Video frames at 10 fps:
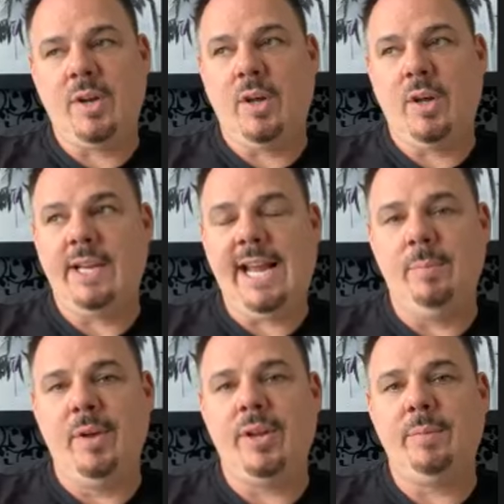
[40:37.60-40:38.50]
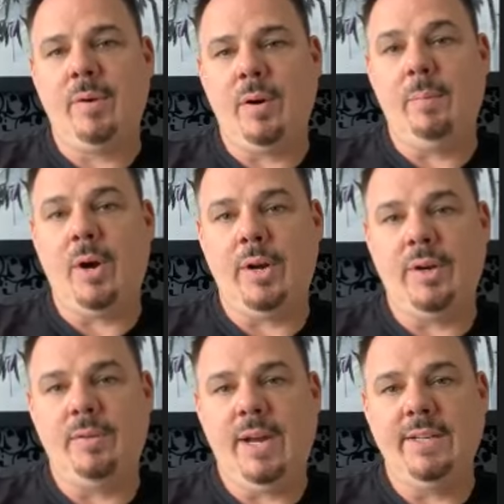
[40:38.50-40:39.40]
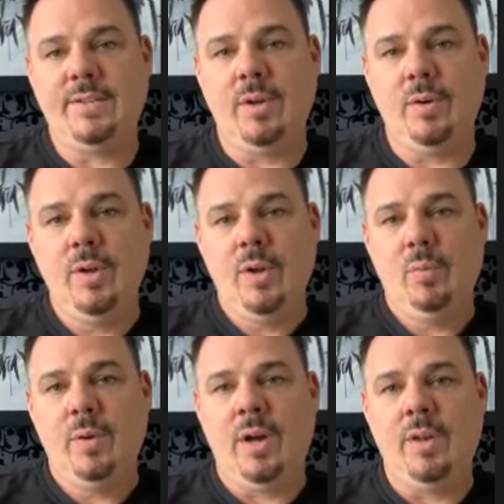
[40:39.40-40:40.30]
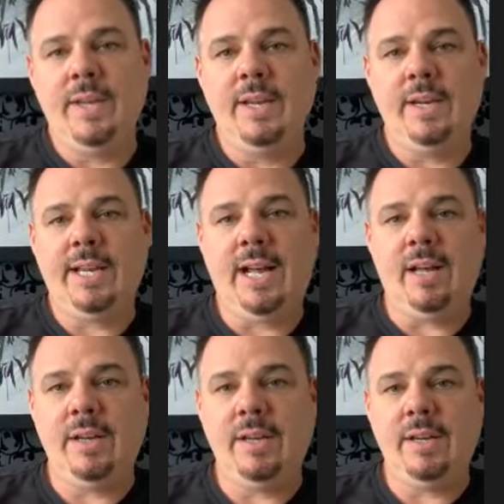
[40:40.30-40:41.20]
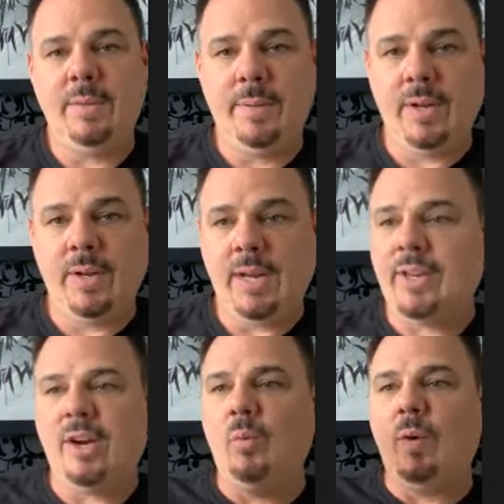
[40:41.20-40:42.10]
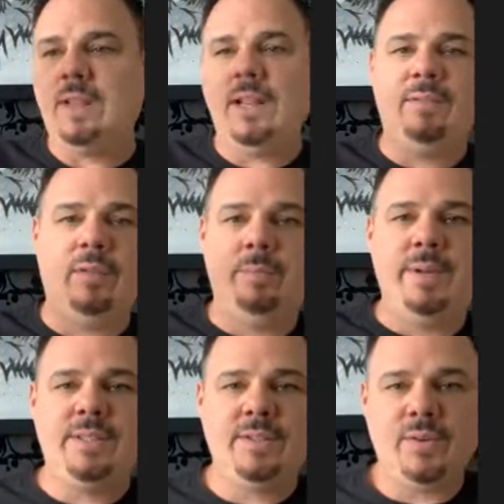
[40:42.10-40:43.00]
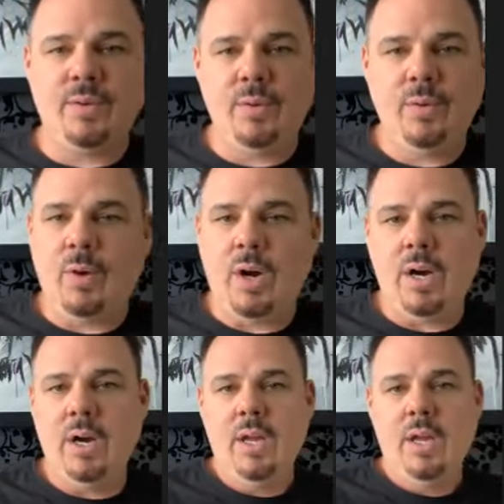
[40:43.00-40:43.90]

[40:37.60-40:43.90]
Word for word: call an accountability partner, right? So we all need an accountability. I don't care what level of business or who you are.